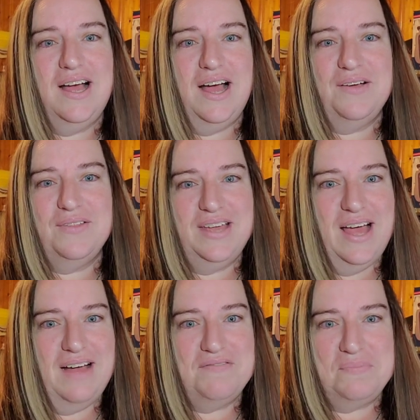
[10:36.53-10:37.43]
I only
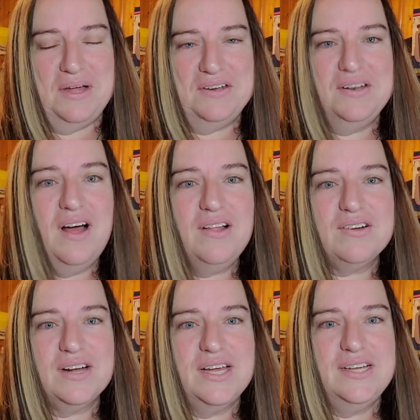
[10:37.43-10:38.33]
have about a
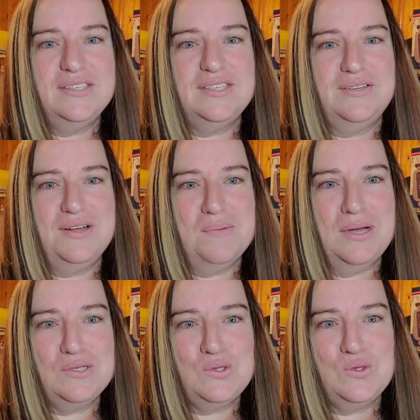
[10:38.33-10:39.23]
dollar in, so they're
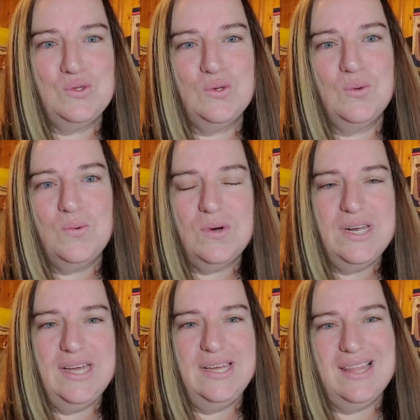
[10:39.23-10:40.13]
about
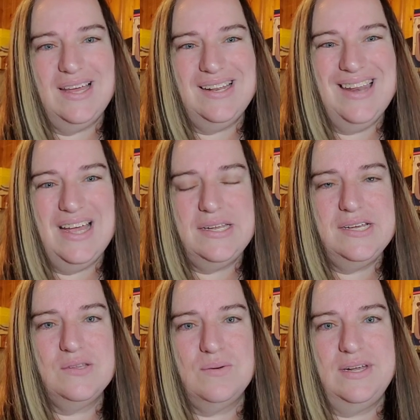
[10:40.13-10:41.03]
20, like
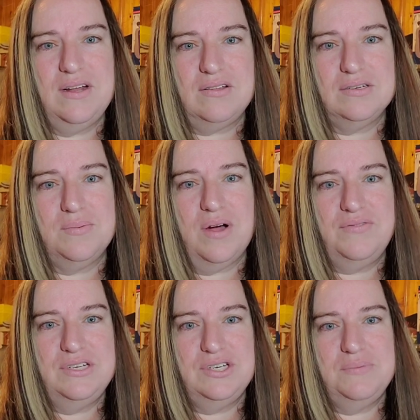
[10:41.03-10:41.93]
19, 20 dollars
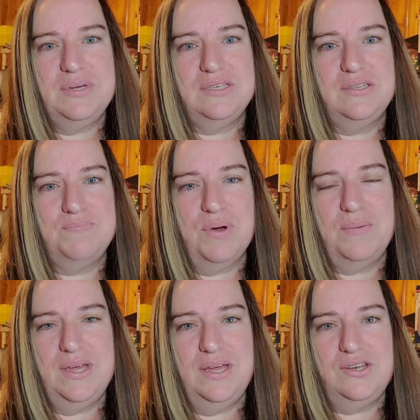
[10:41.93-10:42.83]
profit. Shipping's
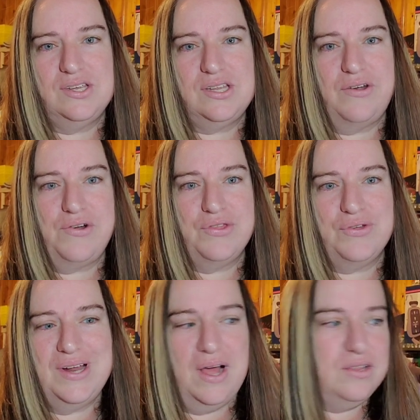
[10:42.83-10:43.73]
probably just under
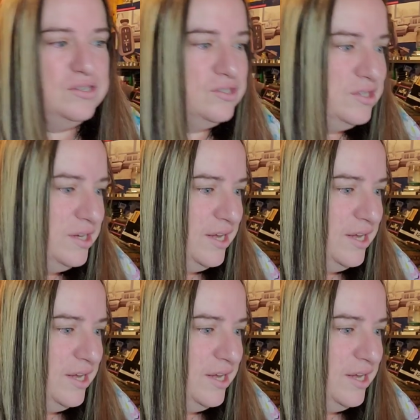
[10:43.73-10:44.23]
three dollars.